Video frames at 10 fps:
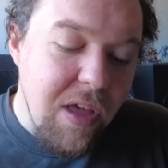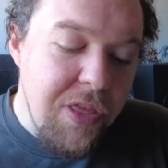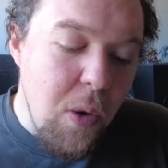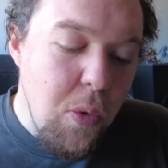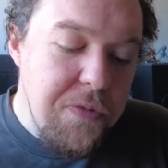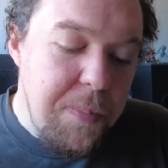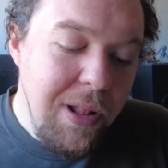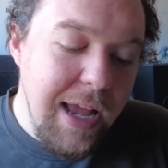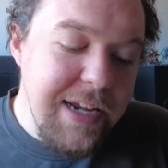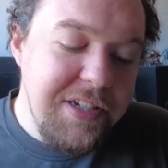that would
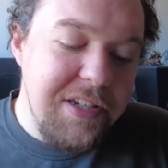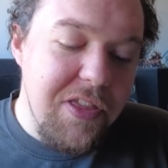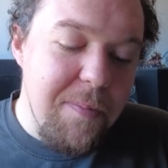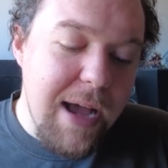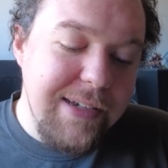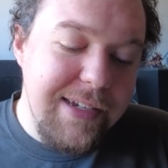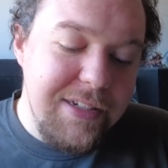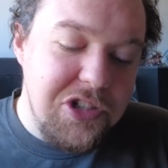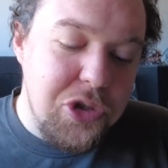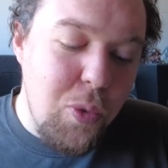place the matter
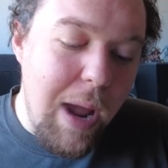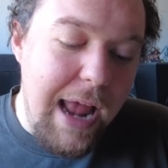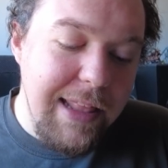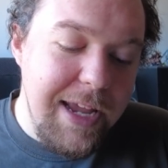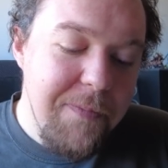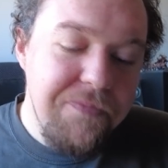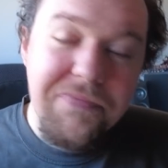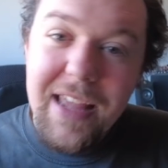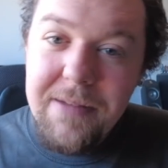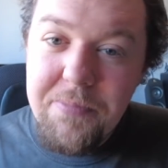squarely
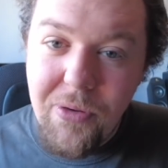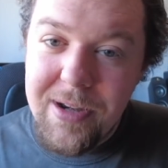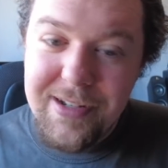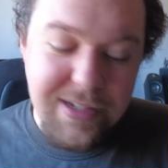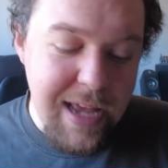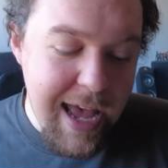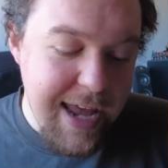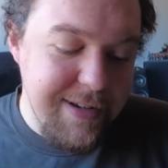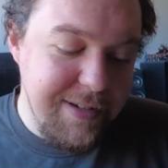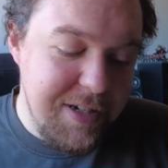in Britain's
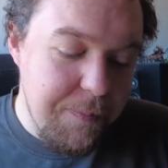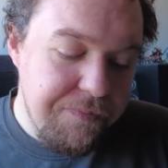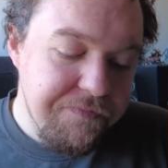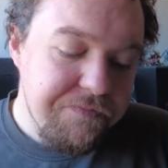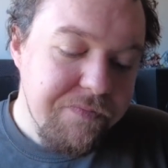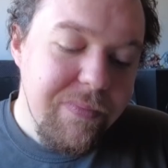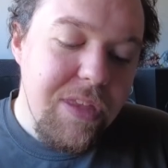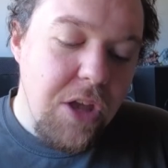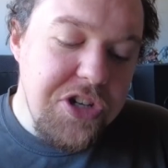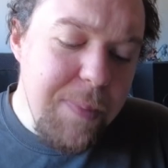hands.
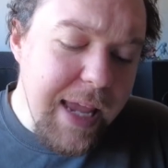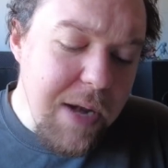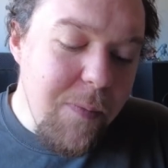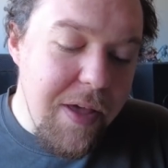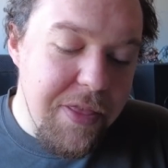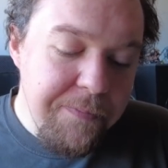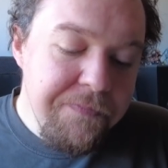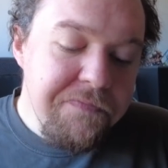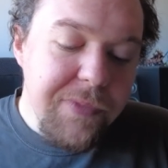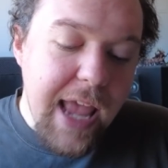To begin with,
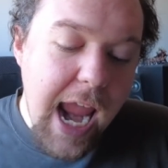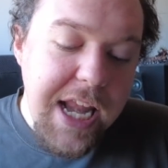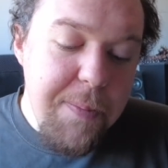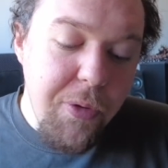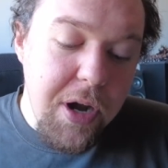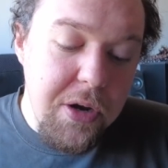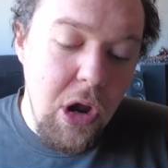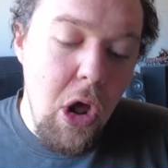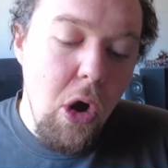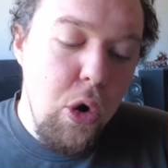any Briton
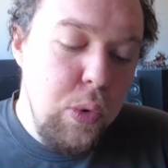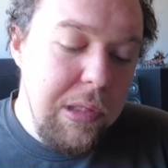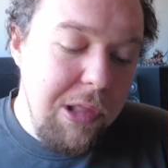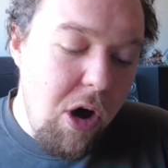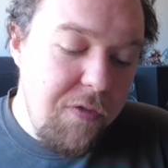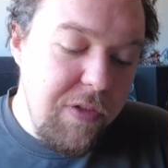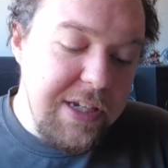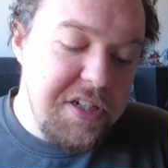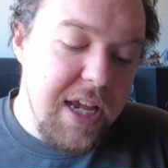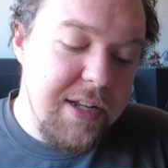who
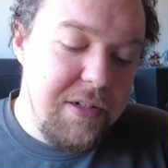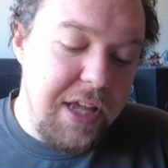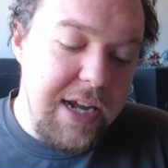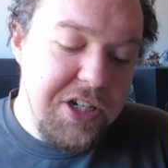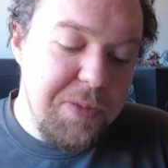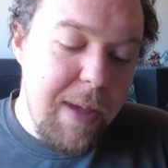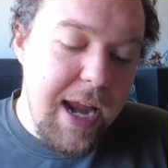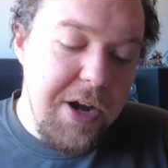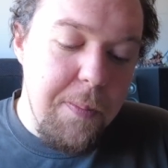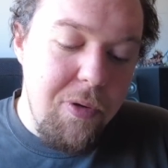lawfully settled in
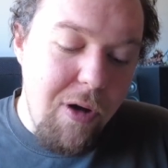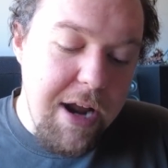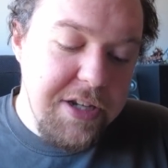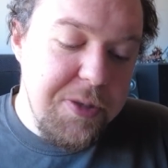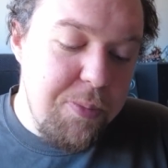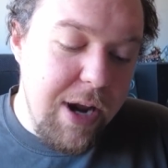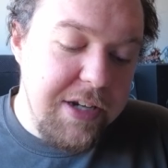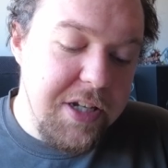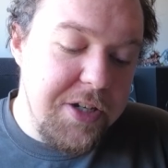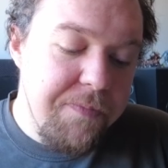Spain prior to
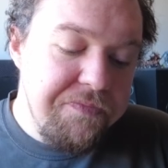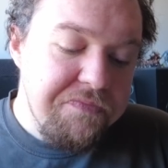Brexit